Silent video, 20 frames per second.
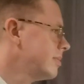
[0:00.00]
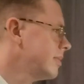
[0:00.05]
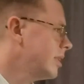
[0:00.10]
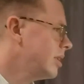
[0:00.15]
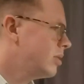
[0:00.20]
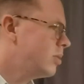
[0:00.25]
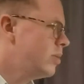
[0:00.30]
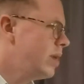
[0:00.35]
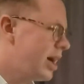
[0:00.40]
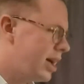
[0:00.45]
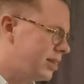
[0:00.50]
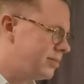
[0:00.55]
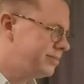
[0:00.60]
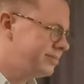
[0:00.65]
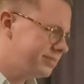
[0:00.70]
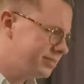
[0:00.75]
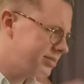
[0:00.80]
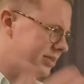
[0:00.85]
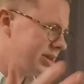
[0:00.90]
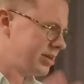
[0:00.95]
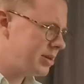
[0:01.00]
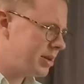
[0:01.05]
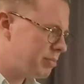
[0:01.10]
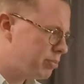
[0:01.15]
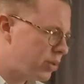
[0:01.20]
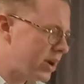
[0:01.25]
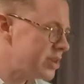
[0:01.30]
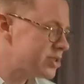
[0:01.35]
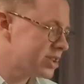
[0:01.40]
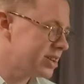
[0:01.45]
well, an
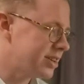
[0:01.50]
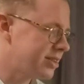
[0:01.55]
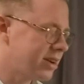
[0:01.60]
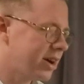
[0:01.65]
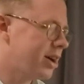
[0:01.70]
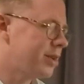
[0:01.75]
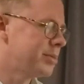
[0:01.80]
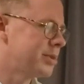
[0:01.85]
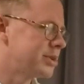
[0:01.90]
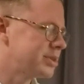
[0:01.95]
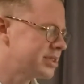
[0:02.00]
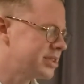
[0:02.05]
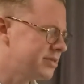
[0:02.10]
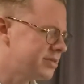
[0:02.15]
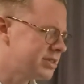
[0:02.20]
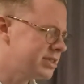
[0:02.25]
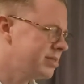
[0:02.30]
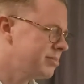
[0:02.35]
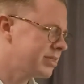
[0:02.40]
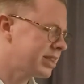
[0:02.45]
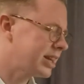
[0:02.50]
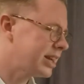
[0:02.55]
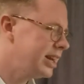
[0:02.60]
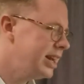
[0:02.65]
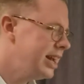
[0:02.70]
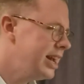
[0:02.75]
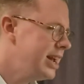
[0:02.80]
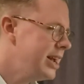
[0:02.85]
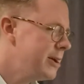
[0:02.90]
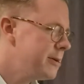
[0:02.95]
impression almost of something.
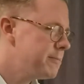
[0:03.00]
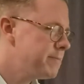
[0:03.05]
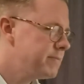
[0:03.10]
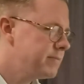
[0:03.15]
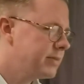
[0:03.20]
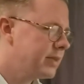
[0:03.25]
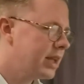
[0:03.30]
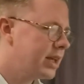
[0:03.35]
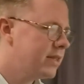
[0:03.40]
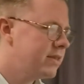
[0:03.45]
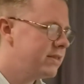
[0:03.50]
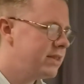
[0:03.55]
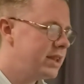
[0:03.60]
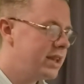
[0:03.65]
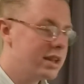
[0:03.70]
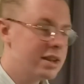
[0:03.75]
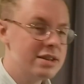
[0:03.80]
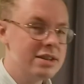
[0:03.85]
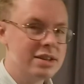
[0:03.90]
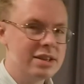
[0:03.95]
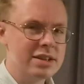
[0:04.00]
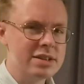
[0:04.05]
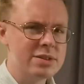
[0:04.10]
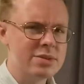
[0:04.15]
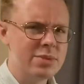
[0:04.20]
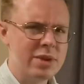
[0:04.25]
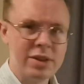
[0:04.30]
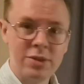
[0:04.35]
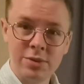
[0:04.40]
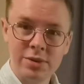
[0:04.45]
And the ending is
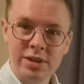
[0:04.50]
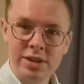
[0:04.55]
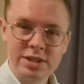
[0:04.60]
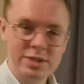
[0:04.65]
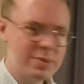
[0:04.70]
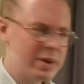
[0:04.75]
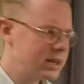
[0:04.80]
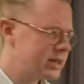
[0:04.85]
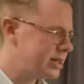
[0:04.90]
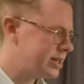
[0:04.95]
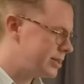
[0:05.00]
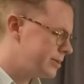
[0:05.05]
rather unexpected.